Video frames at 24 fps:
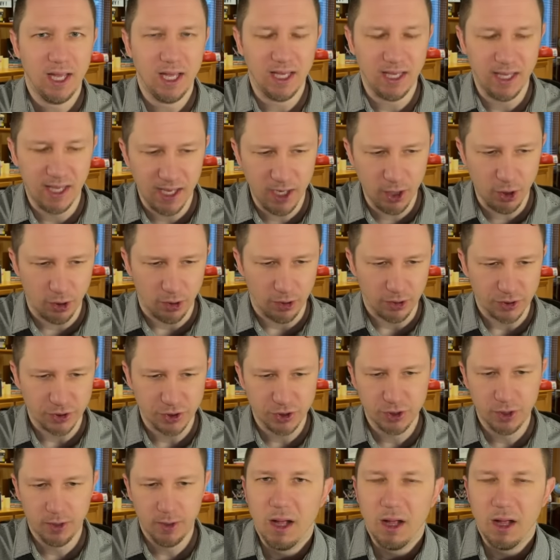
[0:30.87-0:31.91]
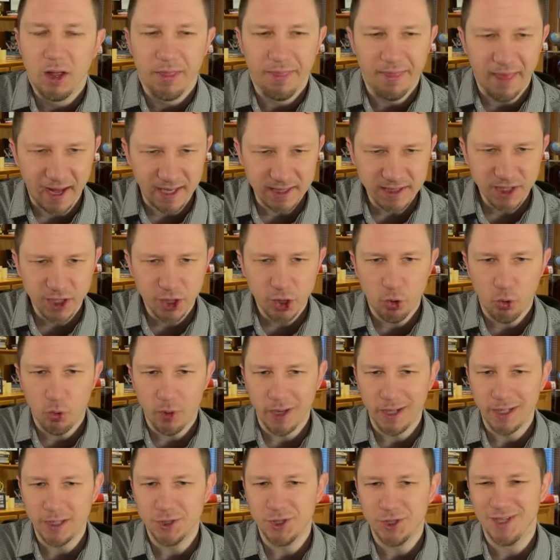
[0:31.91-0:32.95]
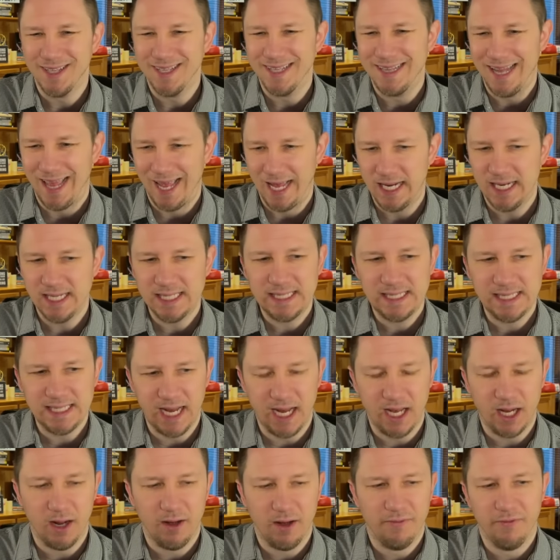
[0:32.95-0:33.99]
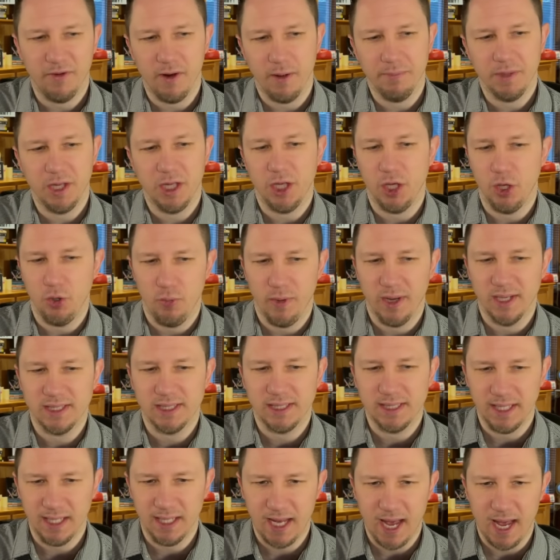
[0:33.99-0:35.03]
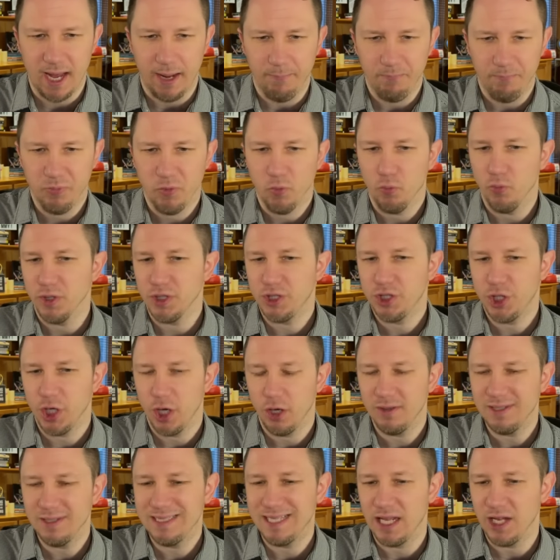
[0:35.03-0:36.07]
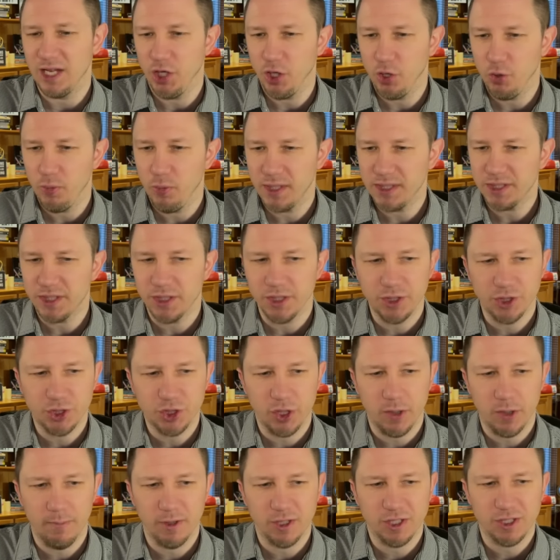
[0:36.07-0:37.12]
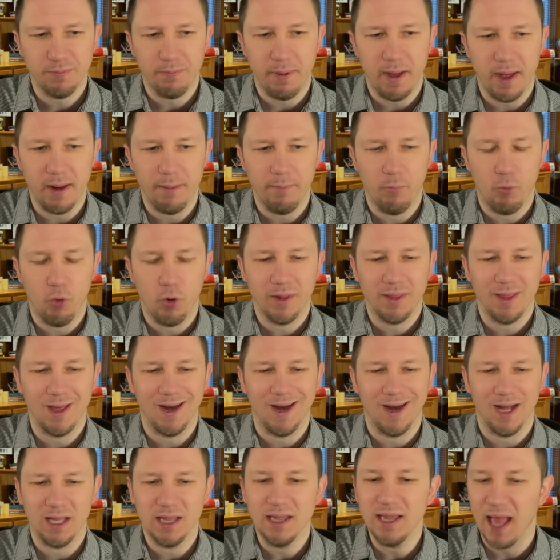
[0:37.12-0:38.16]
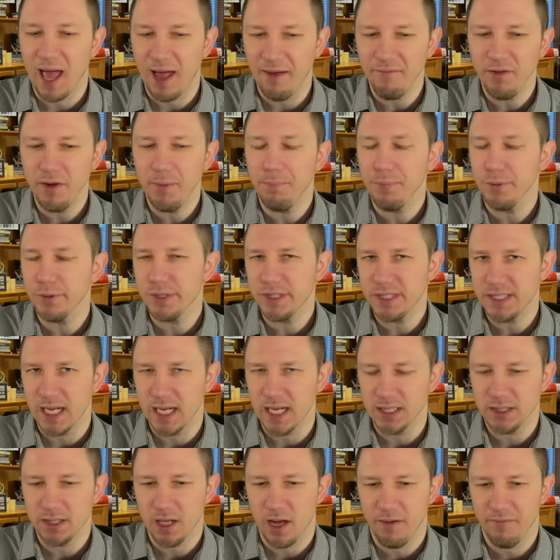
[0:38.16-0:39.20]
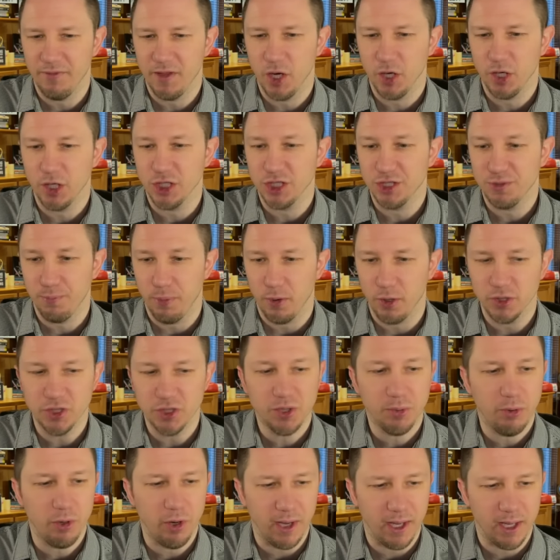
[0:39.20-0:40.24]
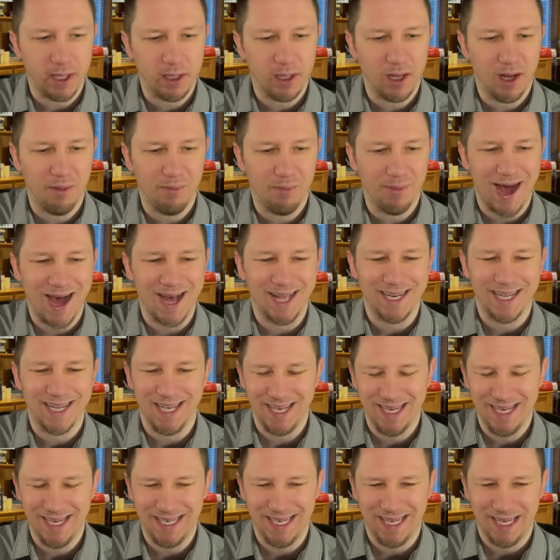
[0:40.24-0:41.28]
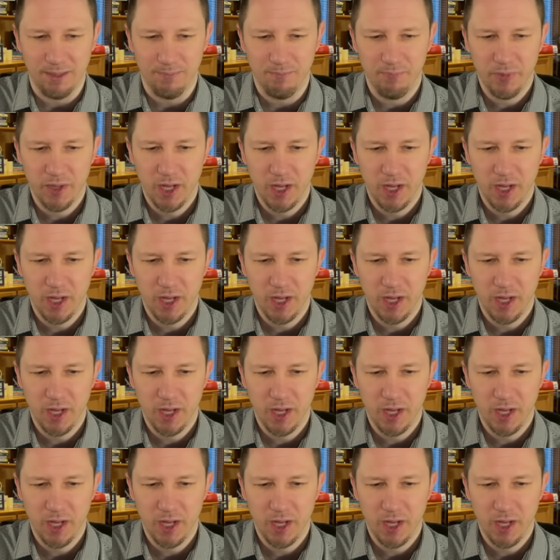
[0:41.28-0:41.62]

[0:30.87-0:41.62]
years. That's according to the latest data from the USDA, which shows that U.S. consumers spent more than 11% of their disposable income on eating,